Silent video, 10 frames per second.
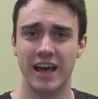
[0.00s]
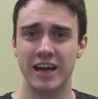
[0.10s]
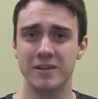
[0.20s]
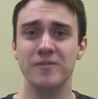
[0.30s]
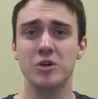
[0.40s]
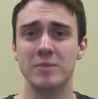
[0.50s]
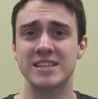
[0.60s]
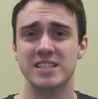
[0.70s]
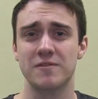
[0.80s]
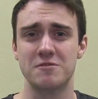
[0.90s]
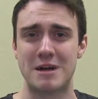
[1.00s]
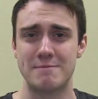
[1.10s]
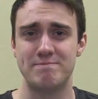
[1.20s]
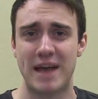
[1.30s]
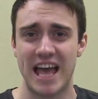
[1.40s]
I could feel myself in my
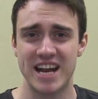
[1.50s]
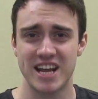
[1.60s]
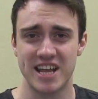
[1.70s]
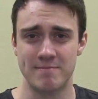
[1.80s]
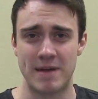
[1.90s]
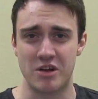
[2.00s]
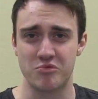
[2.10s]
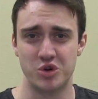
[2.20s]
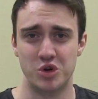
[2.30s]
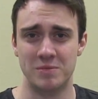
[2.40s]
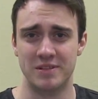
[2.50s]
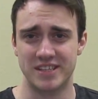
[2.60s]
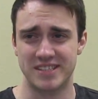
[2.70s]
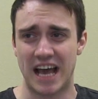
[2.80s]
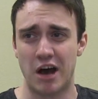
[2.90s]
bed, in my room, in
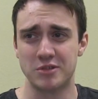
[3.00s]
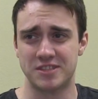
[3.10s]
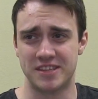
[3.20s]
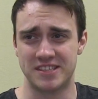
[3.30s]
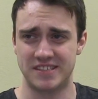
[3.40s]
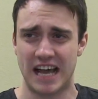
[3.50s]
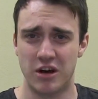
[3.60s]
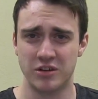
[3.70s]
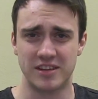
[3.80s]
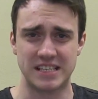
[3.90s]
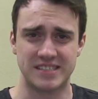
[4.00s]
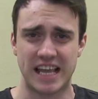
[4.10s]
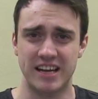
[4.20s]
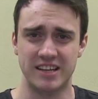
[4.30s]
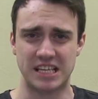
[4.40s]
this house, in this town, in this
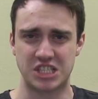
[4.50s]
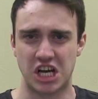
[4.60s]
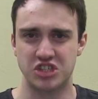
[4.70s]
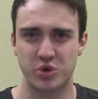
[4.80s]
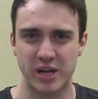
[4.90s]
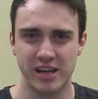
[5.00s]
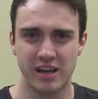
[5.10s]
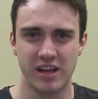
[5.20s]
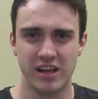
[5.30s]
state, in this country.